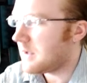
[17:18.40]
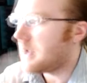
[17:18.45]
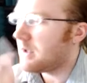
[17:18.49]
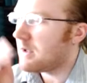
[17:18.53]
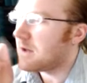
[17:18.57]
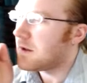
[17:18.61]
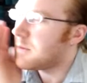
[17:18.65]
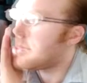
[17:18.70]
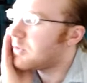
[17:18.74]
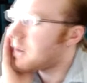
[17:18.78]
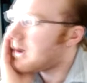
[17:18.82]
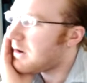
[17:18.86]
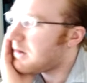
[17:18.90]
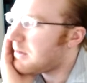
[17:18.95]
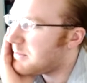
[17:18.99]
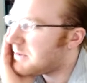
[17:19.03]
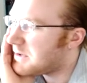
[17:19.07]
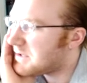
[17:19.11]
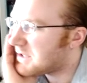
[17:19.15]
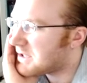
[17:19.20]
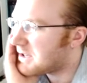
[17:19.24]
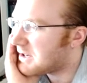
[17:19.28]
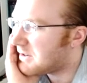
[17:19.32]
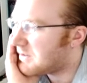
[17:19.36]
The problem
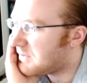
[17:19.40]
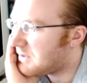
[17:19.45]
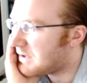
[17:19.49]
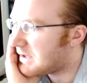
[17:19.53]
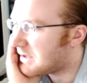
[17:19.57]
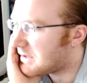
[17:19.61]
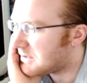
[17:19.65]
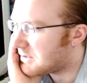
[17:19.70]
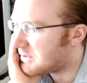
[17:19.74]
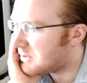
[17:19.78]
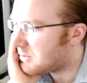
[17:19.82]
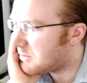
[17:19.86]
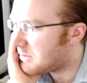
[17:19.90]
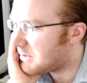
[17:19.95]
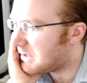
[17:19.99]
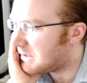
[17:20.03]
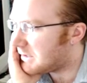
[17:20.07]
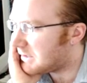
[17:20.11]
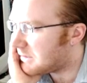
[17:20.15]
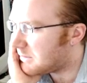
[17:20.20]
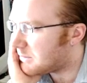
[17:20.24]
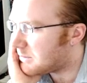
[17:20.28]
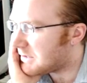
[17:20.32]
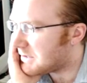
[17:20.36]
is that if you get too many
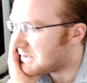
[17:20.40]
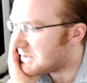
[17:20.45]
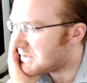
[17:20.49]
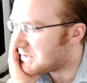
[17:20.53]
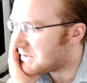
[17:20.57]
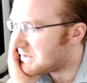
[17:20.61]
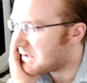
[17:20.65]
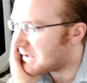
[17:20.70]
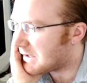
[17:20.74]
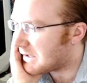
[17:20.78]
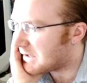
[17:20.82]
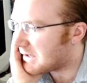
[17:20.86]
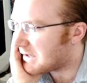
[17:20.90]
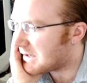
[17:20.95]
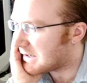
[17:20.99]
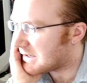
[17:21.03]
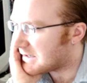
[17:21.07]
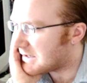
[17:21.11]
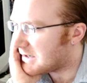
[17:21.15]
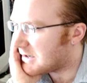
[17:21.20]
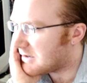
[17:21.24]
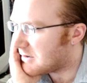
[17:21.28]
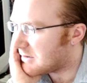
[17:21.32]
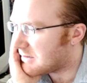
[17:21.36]
liberties, you can connect
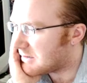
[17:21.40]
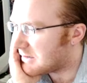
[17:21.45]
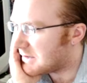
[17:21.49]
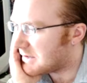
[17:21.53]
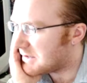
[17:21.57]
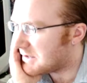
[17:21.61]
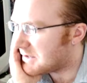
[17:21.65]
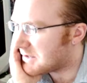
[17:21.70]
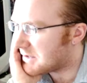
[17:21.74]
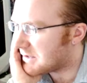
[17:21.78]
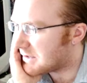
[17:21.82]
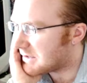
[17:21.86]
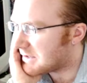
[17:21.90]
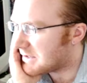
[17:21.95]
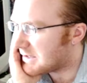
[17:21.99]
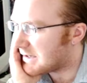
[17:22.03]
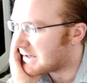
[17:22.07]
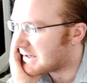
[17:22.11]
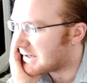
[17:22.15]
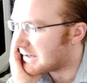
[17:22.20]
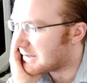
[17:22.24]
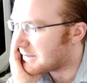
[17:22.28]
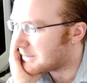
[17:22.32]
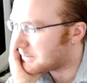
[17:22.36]
here, and then these are going to
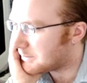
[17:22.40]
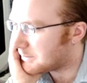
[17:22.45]
die.